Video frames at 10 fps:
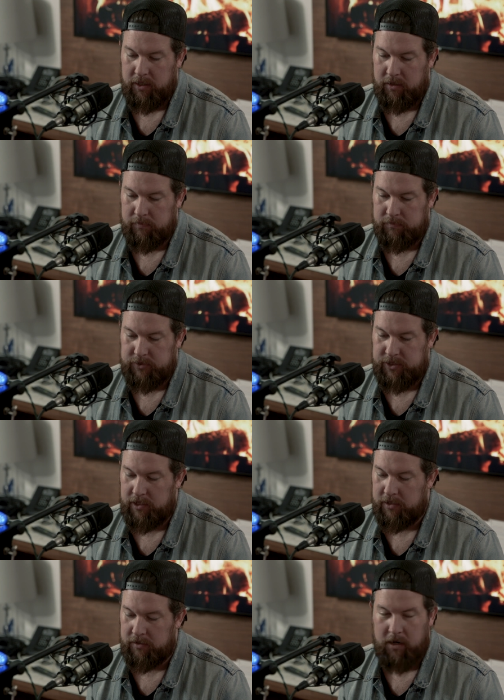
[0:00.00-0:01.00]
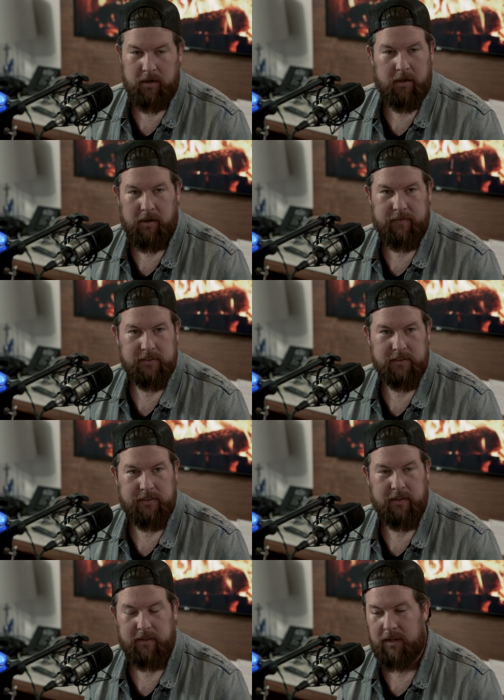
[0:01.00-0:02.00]
Um, she can uh, obviously
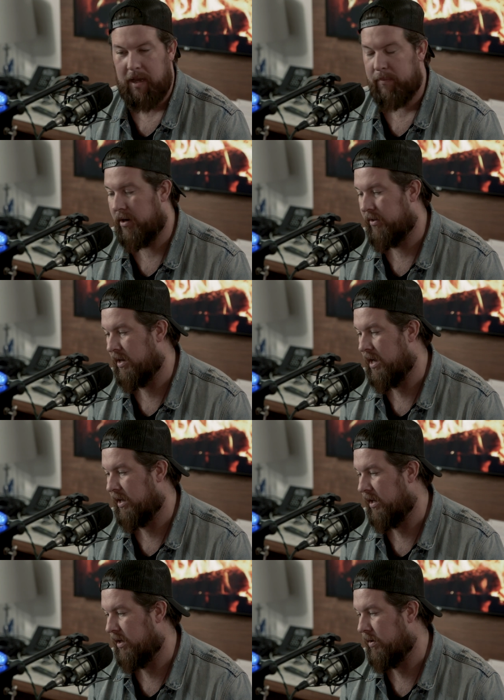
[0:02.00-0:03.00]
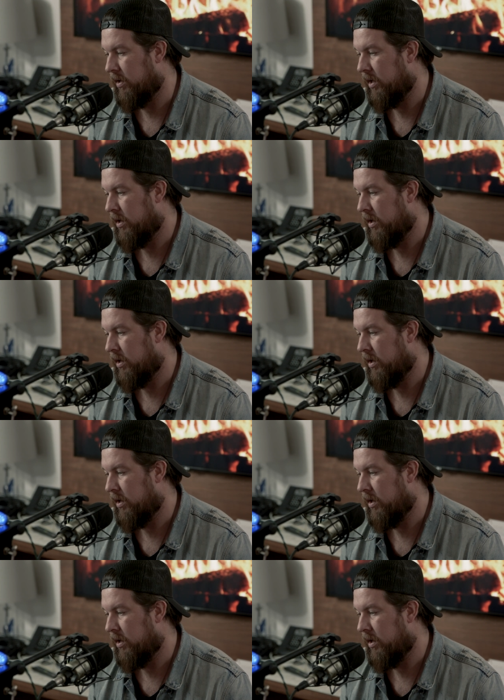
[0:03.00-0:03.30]
tell it a lot better than I can,